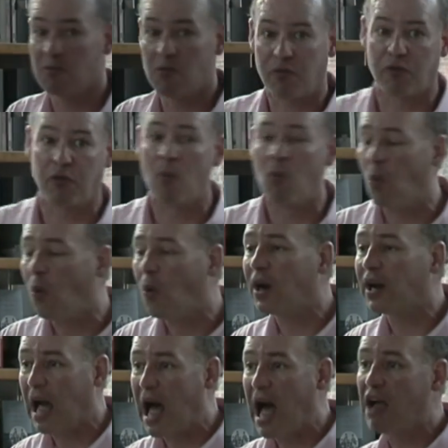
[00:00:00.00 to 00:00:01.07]
from
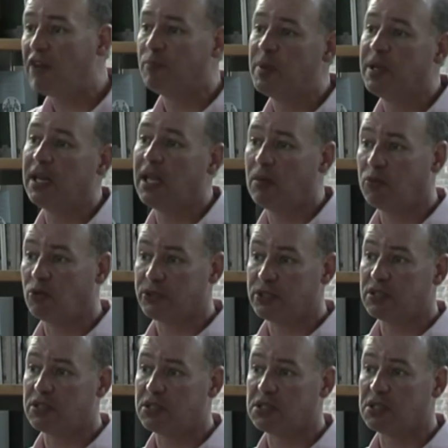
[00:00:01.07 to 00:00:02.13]
what I've been able to
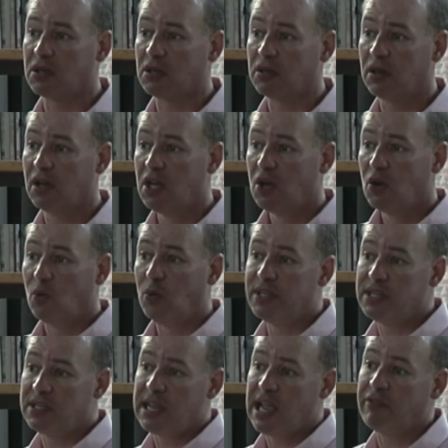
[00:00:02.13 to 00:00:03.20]
discern, we
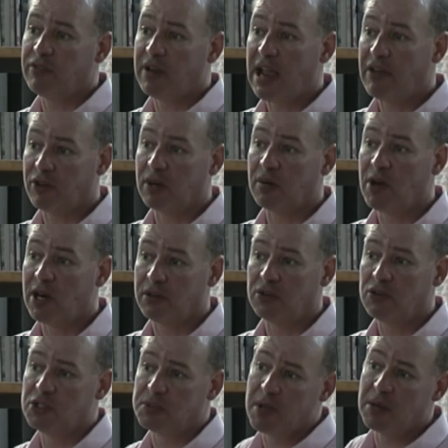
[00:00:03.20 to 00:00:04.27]
didn't have an African American
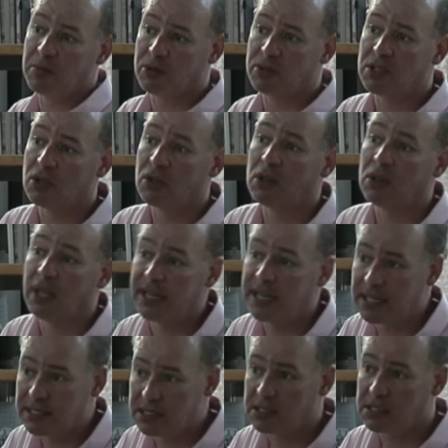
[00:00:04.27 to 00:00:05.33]
newspaper until the late
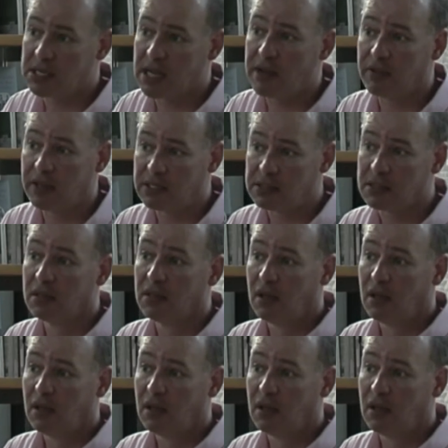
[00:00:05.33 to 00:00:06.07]
1870s.